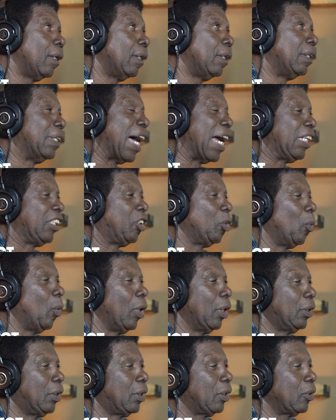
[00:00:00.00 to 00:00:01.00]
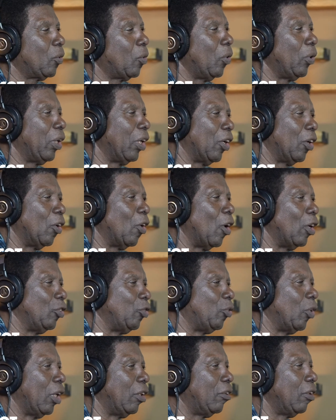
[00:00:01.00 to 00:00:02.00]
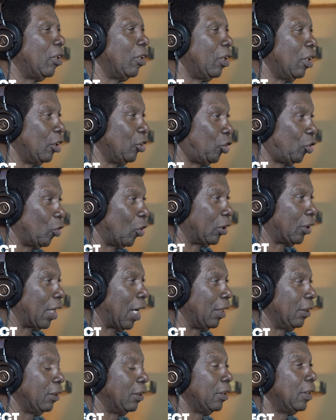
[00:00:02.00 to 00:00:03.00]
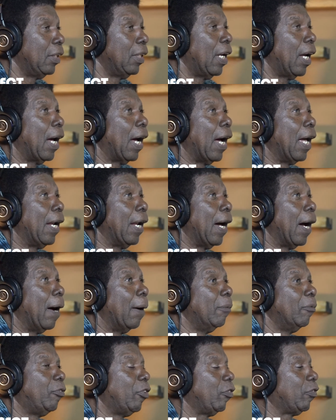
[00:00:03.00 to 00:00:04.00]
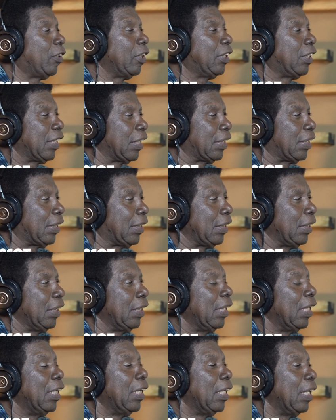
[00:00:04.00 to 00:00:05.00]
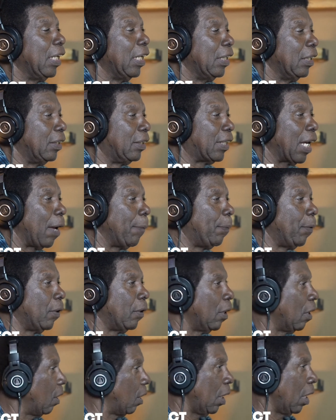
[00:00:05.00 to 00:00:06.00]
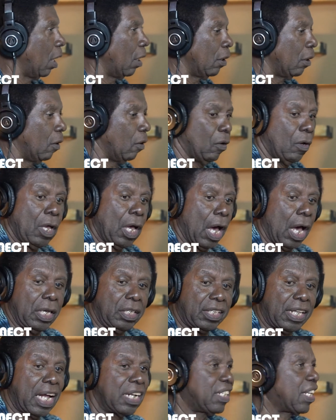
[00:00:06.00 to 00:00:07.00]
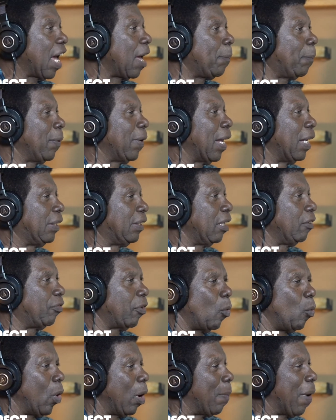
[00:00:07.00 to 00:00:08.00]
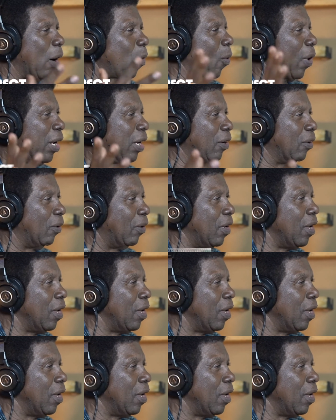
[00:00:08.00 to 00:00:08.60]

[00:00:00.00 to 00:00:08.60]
90 words going on 100 in shorthand and 50, 60 in typing. I start typing and think from way back when,